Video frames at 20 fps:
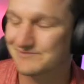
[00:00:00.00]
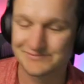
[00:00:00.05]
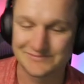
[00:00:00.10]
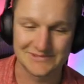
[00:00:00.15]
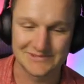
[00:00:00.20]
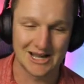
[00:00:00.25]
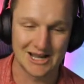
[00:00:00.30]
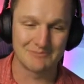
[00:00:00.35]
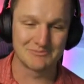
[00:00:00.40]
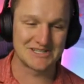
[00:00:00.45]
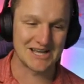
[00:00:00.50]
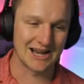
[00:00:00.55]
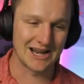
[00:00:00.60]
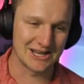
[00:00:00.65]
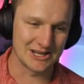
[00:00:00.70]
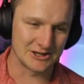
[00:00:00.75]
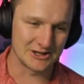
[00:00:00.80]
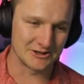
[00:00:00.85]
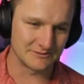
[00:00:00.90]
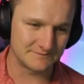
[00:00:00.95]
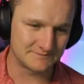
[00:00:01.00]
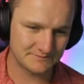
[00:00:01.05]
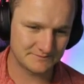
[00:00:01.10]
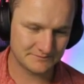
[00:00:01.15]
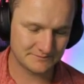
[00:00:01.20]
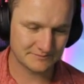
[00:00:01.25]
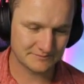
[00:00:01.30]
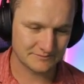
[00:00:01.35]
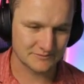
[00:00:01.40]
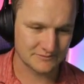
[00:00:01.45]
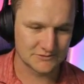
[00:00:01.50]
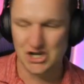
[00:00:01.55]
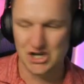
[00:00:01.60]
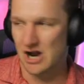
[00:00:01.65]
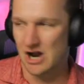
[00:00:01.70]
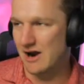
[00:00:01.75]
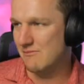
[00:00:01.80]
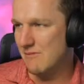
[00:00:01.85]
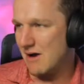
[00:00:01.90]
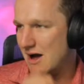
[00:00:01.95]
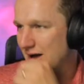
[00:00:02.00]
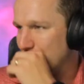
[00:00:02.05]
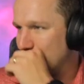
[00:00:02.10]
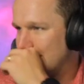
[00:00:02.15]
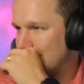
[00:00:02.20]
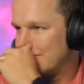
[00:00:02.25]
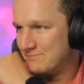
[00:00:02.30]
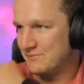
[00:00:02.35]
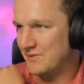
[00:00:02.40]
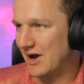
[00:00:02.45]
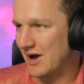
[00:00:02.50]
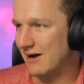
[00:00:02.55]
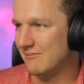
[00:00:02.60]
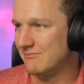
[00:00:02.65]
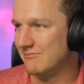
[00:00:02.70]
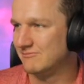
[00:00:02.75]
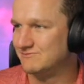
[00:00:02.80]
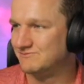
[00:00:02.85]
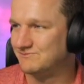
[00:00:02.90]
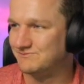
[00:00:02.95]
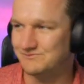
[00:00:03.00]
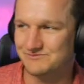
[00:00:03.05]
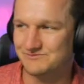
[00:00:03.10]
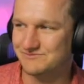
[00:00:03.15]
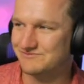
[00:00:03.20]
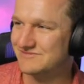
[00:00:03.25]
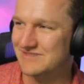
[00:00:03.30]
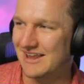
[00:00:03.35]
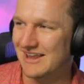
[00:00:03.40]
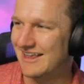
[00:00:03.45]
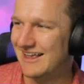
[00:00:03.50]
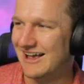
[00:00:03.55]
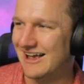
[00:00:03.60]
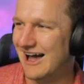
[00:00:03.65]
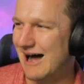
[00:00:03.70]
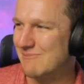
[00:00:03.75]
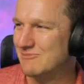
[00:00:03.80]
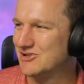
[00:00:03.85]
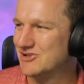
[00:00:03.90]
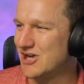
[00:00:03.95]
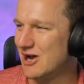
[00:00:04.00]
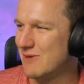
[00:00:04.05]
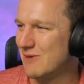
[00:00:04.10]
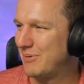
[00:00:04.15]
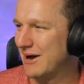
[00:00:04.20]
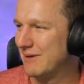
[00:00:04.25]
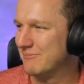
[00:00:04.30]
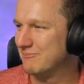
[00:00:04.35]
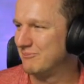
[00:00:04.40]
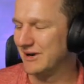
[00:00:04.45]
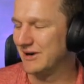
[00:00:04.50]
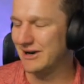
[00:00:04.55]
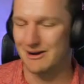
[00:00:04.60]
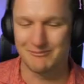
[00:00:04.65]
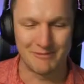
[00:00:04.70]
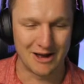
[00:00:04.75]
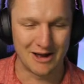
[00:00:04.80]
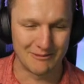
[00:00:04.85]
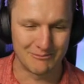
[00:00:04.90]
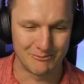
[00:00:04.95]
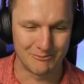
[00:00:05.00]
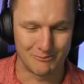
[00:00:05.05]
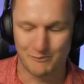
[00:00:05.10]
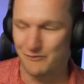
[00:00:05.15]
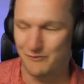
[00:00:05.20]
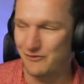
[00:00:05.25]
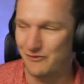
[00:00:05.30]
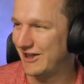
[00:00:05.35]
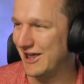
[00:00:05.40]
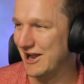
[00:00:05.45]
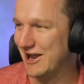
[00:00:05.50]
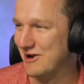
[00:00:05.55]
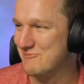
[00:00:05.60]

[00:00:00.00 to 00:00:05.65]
I'm telling you. Sorry, my, I'm I'm I'm so pumped, but I'm I'm getting